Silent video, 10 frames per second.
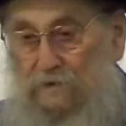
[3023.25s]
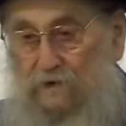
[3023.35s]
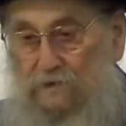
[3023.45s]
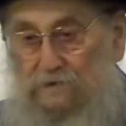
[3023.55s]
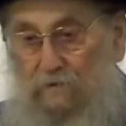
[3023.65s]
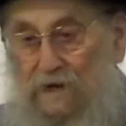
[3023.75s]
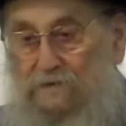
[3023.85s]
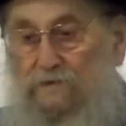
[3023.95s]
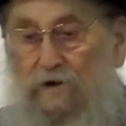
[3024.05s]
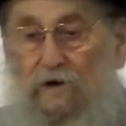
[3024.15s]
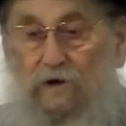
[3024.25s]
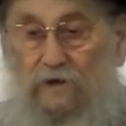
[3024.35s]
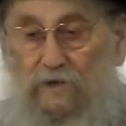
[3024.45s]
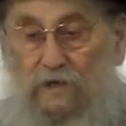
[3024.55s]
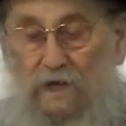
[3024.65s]
because there was the
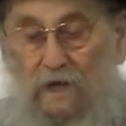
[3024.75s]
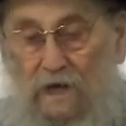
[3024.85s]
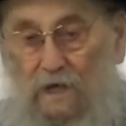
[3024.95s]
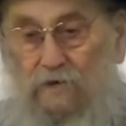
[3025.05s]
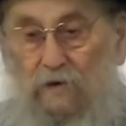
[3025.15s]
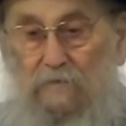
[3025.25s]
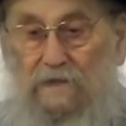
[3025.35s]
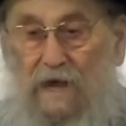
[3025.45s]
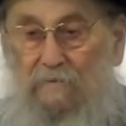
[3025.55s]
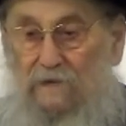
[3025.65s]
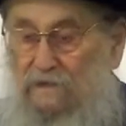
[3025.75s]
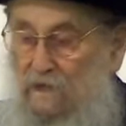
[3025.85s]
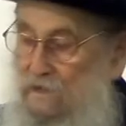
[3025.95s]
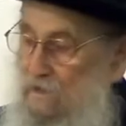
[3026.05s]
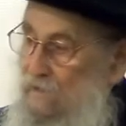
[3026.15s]
Olam Eino Min
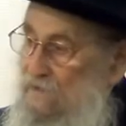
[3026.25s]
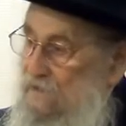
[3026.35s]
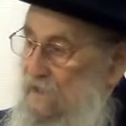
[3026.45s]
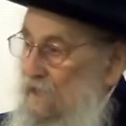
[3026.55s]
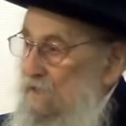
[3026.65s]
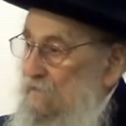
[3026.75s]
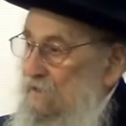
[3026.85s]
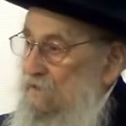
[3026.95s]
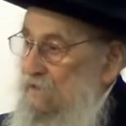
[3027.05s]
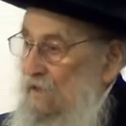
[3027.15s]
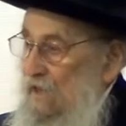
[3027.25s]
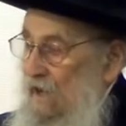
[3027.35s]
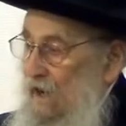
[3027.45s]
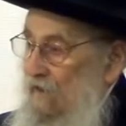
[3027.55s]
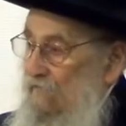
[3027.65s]
HaMideh, there was an element
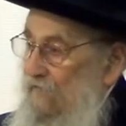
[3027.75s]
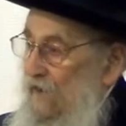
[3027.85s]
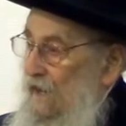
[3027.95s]
of